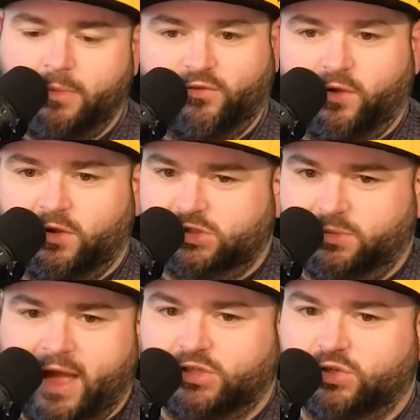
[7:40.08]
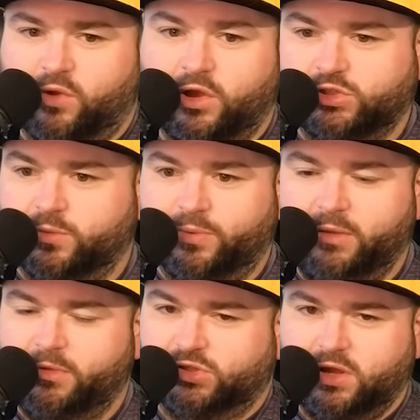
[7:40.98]
far as the Magic roster,
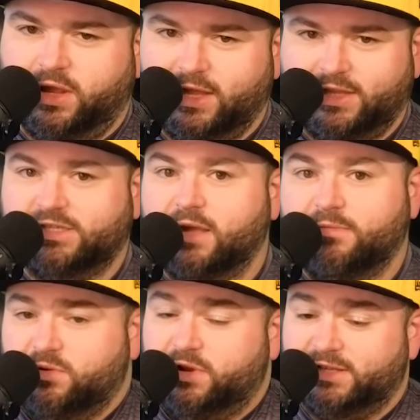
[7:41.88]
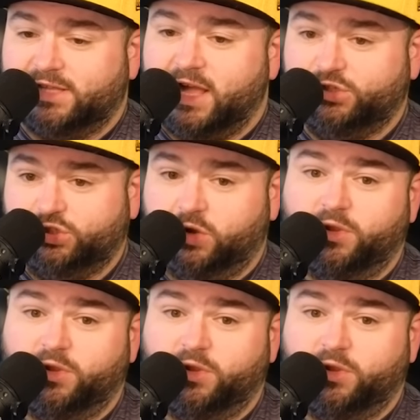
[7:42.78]
pretty much looking at the same unit as last year,